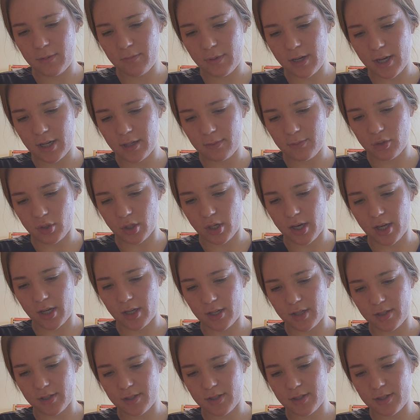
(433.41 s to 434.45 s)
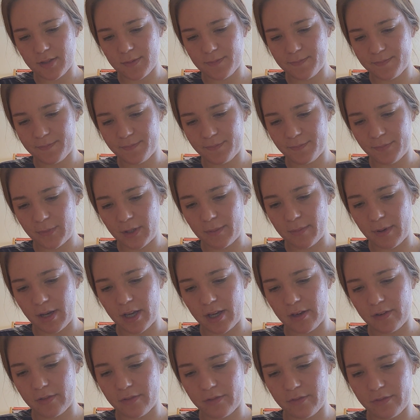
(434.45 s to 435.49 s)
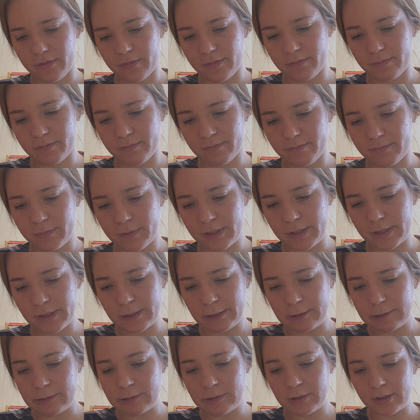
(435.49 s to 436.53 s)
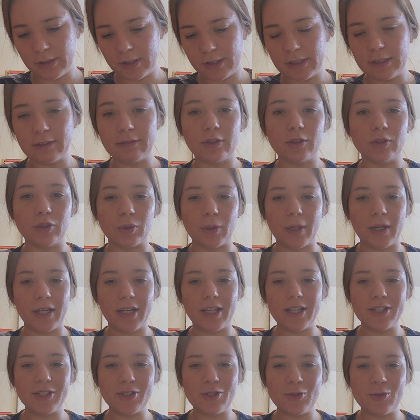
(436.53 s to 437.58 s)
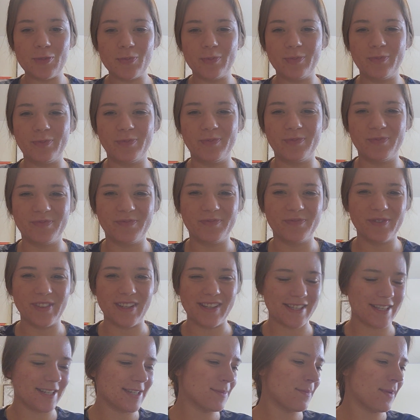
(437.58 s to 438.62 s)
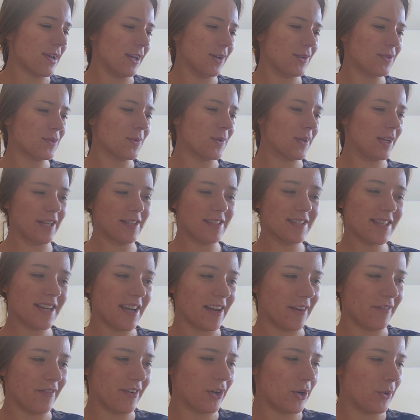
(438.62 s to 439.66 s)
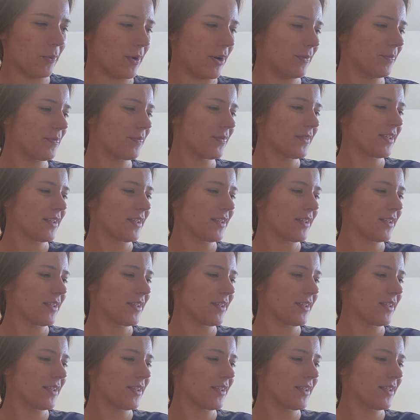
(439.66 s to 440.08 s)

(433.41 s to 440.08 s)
pat him dry because it might have this little drainage. He's a tomato, so he doesn't take it very well.